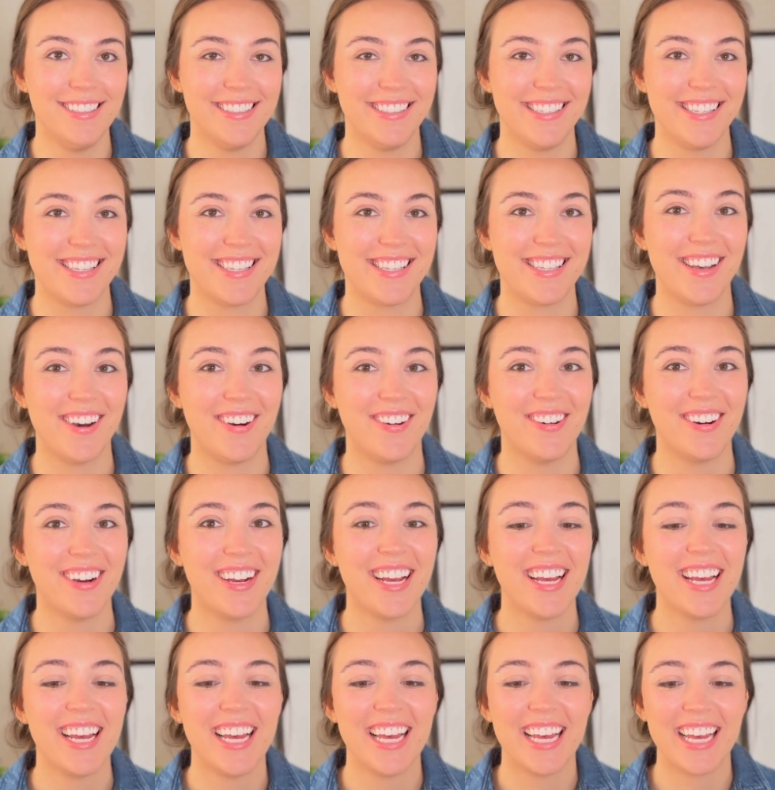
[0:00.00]
So
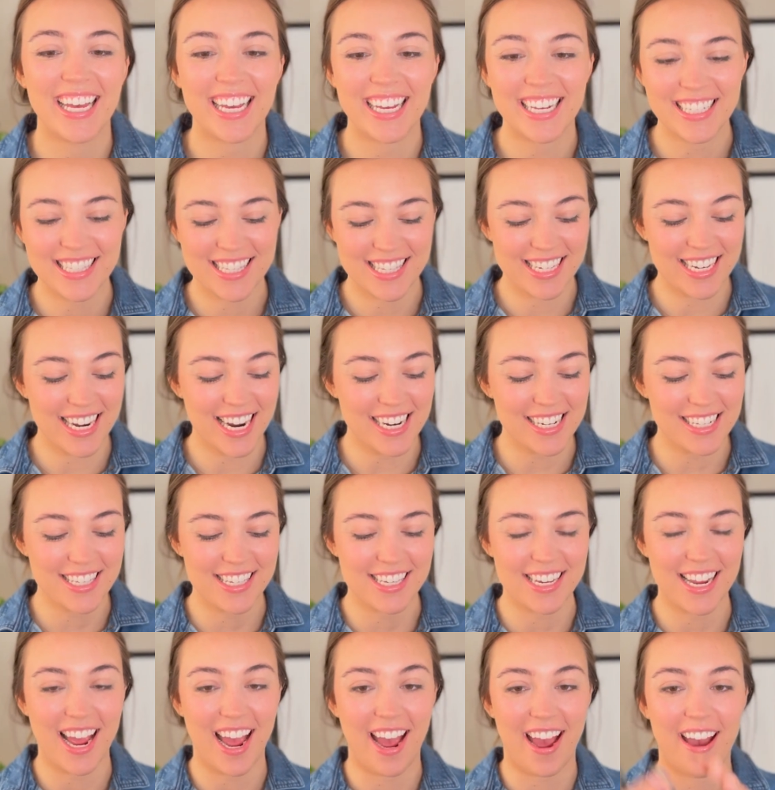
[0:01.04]
it's nice
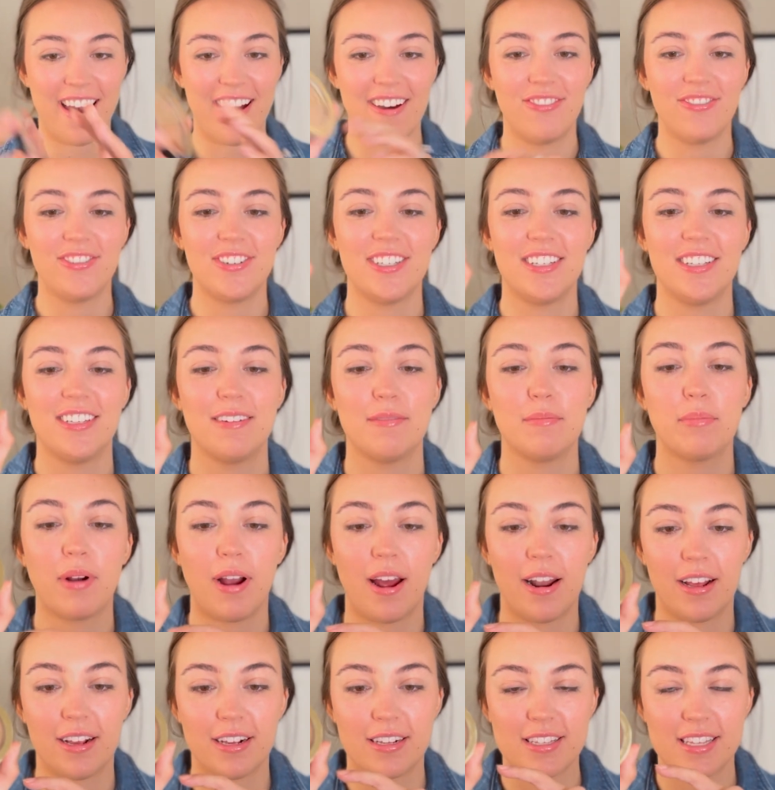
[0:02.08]
to have
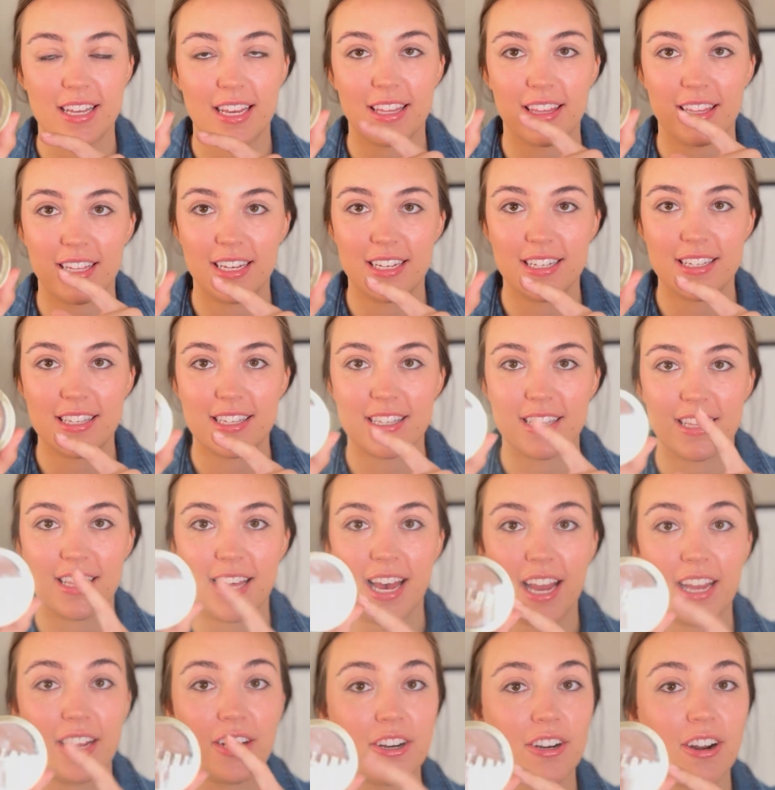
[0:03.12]
products like this
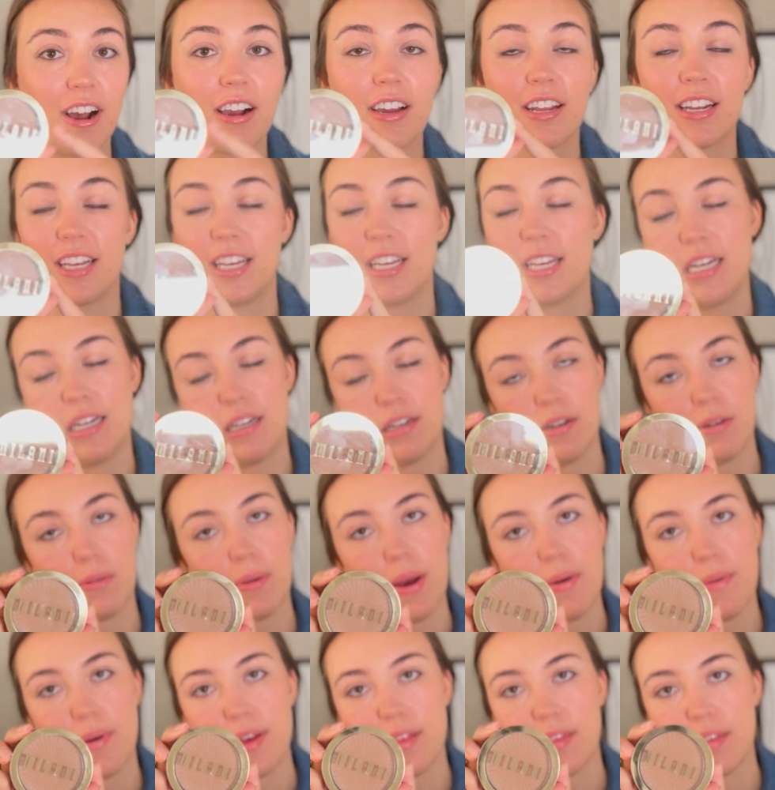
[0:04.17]
that you're not going to get carried away
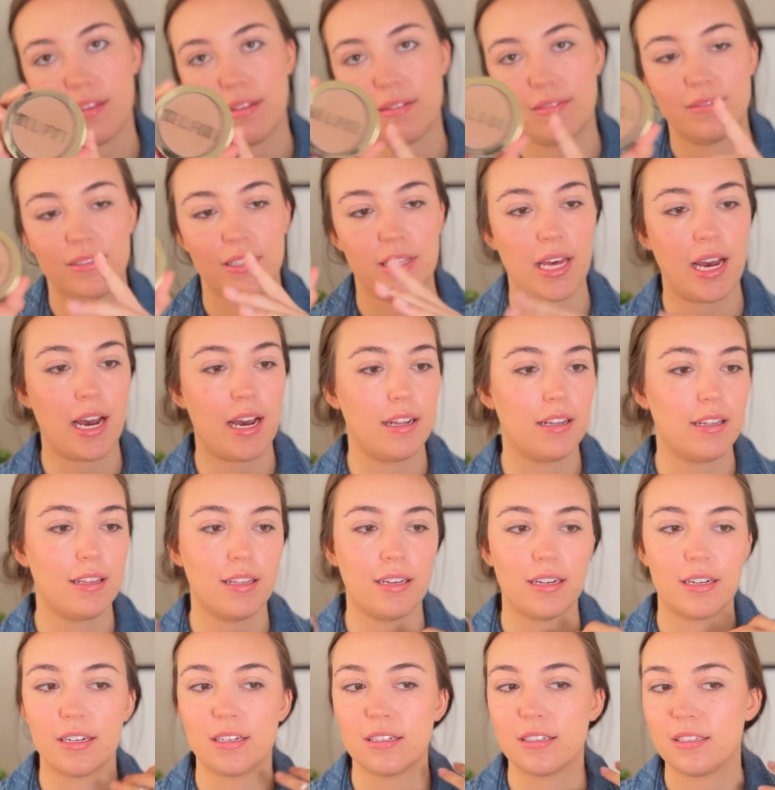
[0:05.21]
with, that
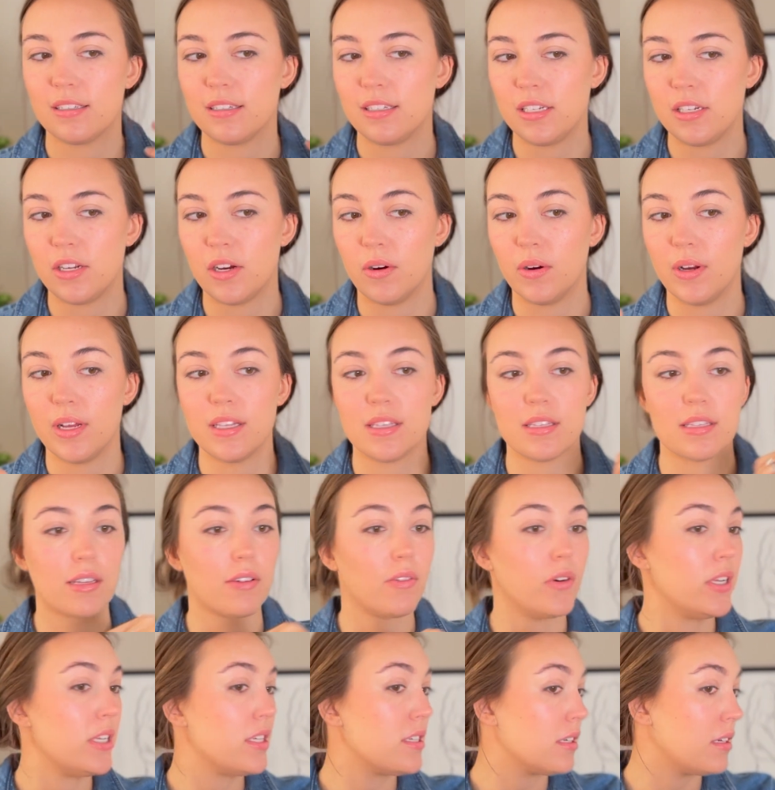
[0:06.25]
they're, you know, it's
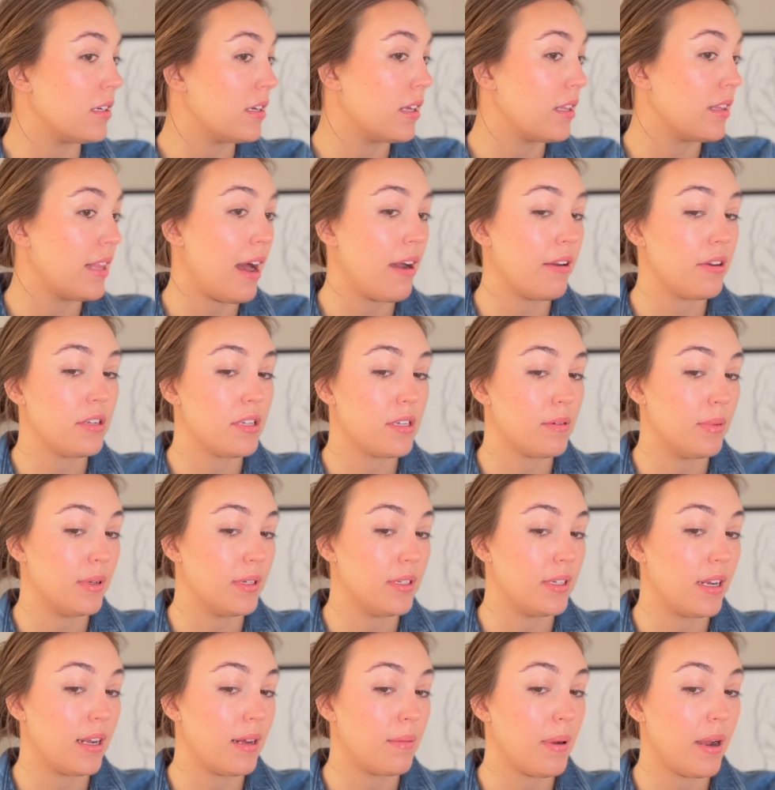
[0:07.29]
going to allow you to build
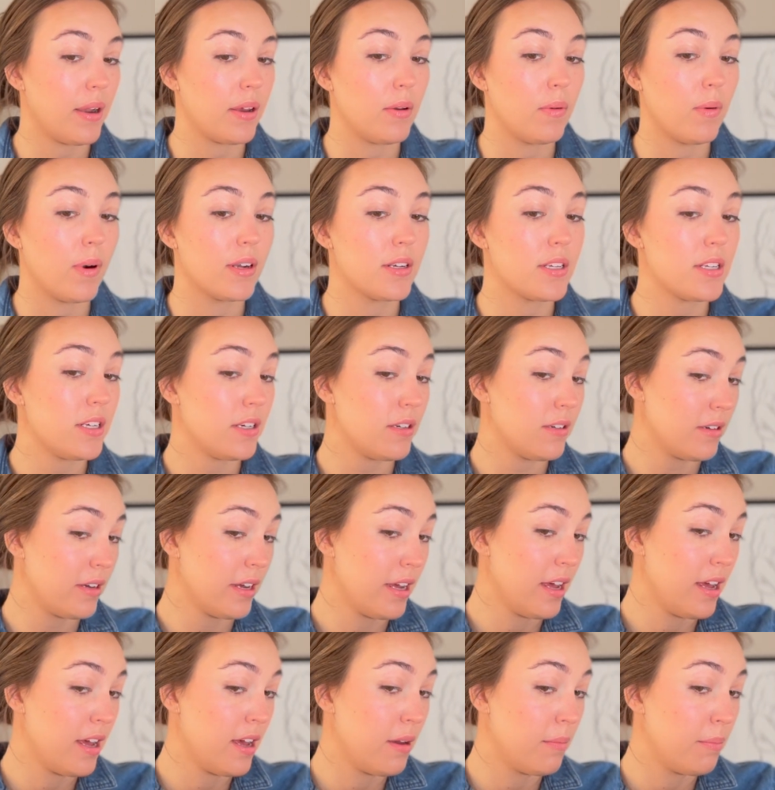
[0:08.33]
it up how you want to,
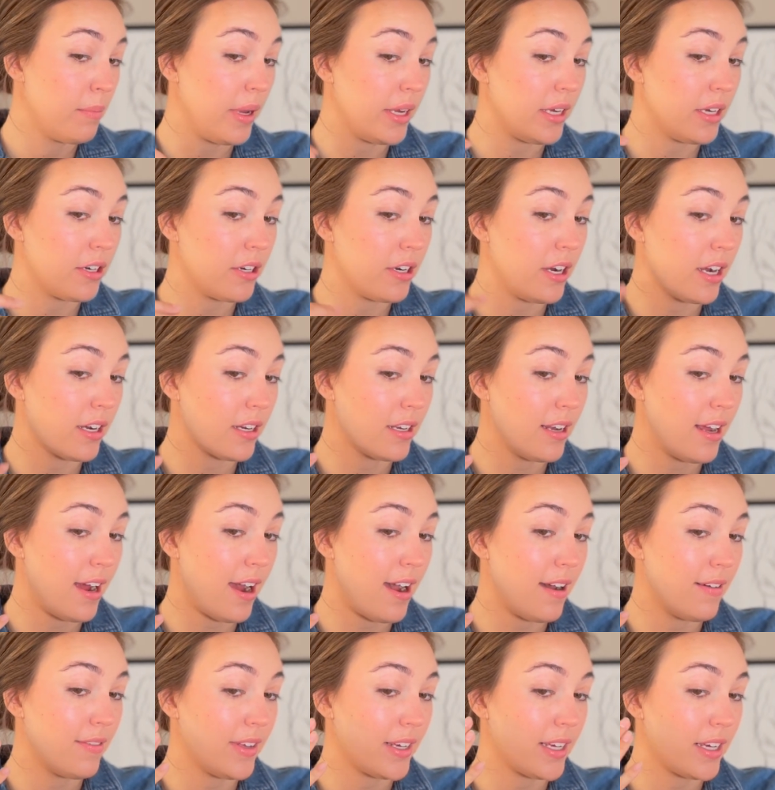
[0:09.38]
but you're not going to
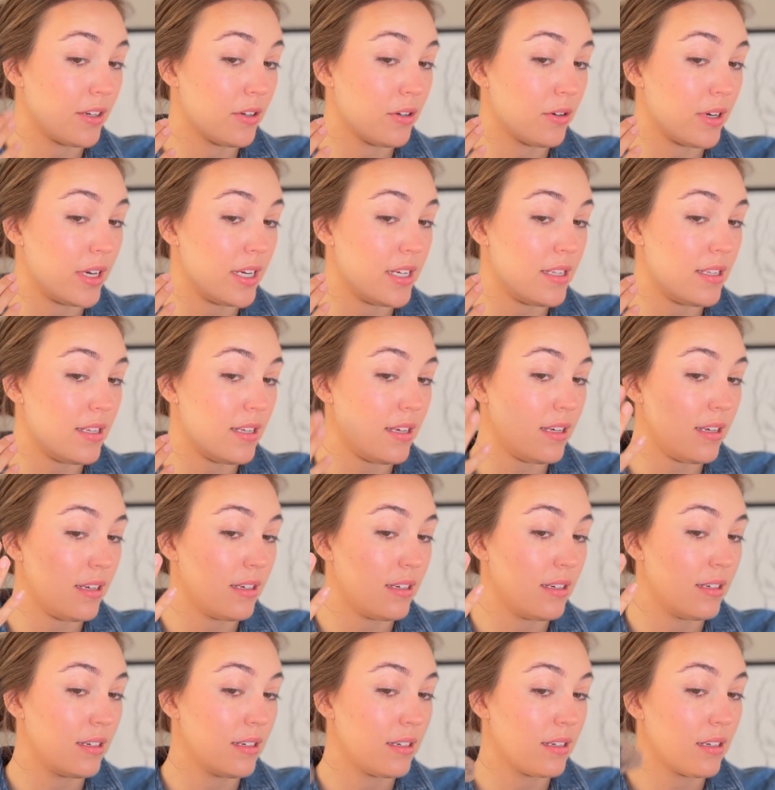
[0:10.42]
have like a crazy
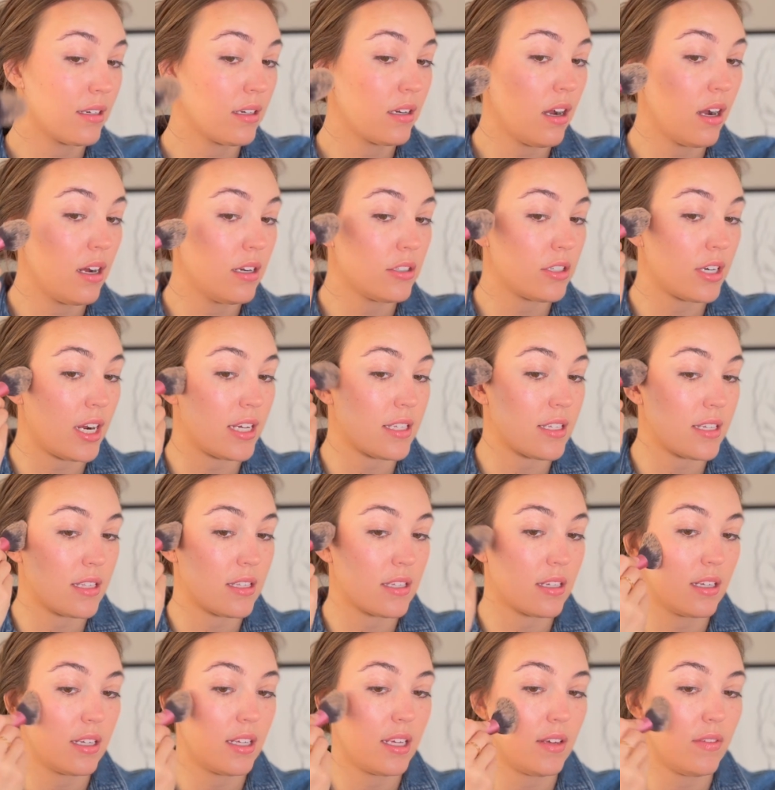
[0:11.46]
contrast. It's
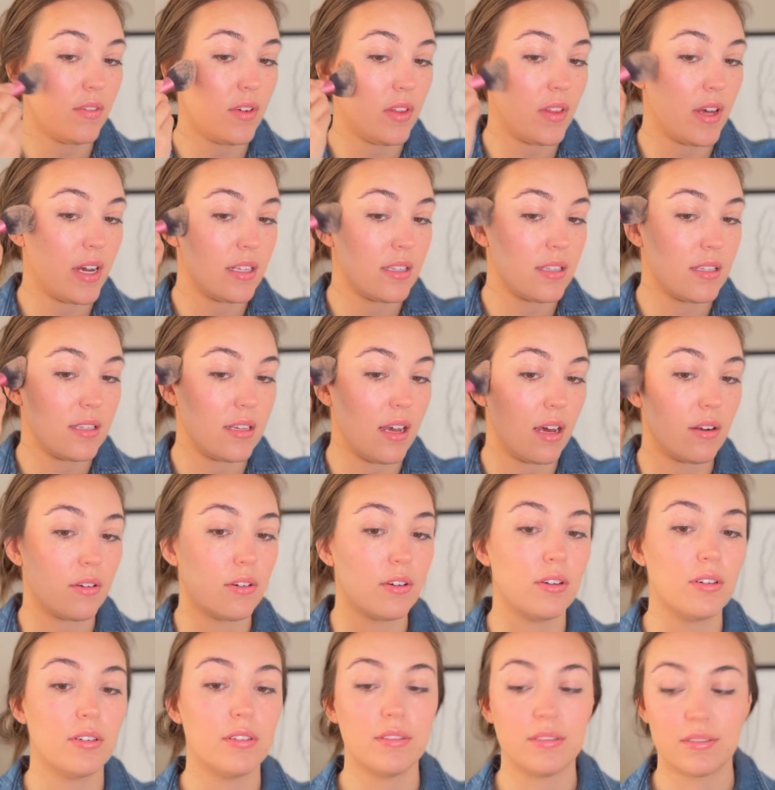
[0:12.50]
going to give you that
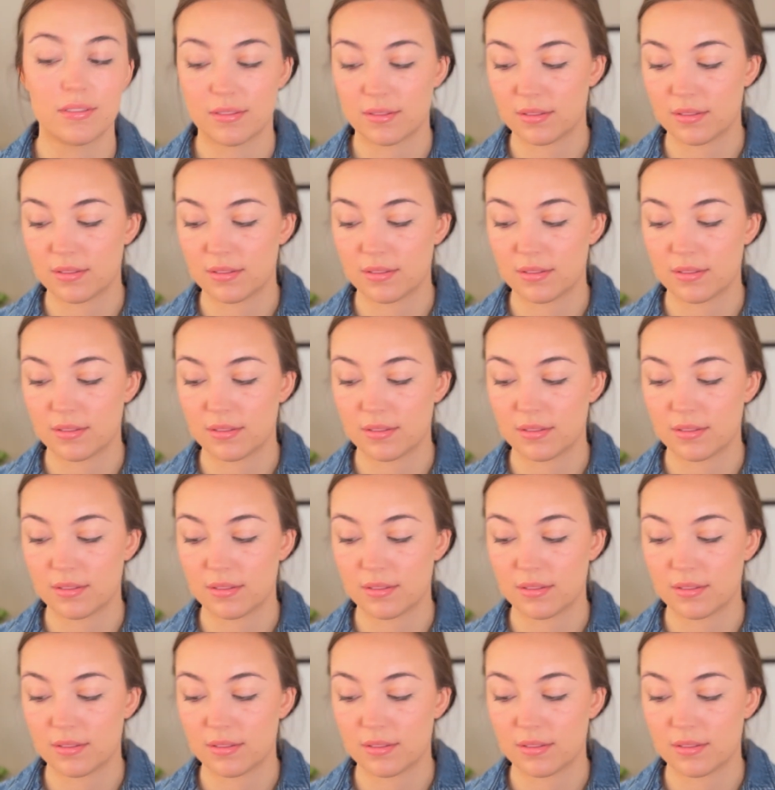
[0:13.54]
subtle